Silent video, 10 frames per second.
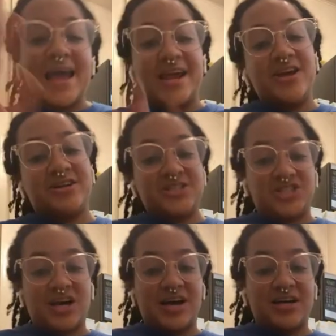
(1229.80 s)
ain't here to
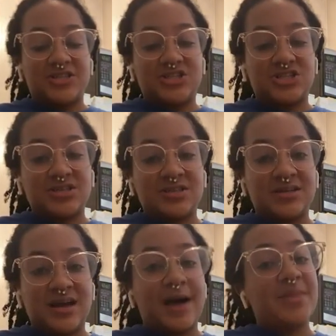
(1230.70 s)
judge.
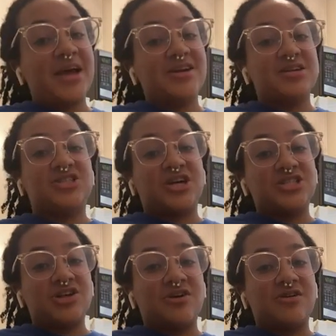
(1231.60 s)
I'm not here to
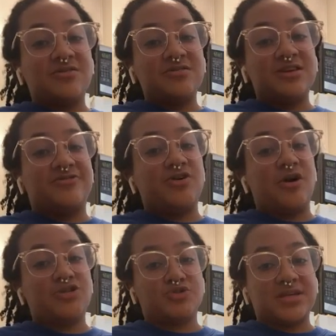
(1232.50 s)
judge y'all if
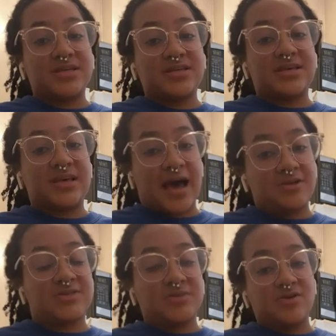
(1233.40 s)
y'all drink
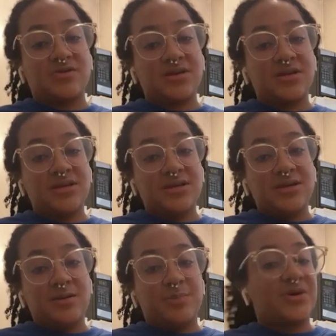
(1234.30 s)
cow's milk.
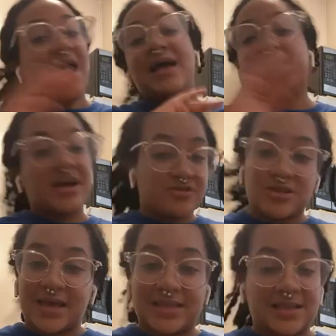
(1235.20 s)
But I never
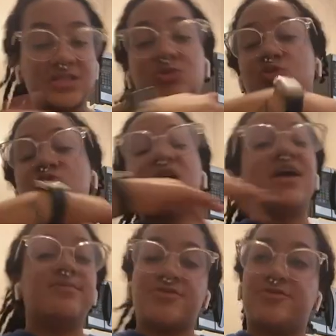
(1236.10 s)
liked that. This was
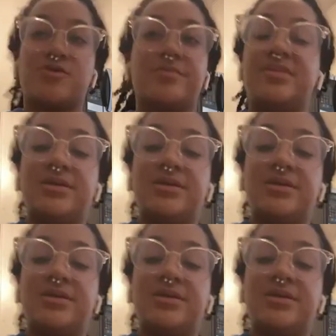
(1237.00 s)
way before me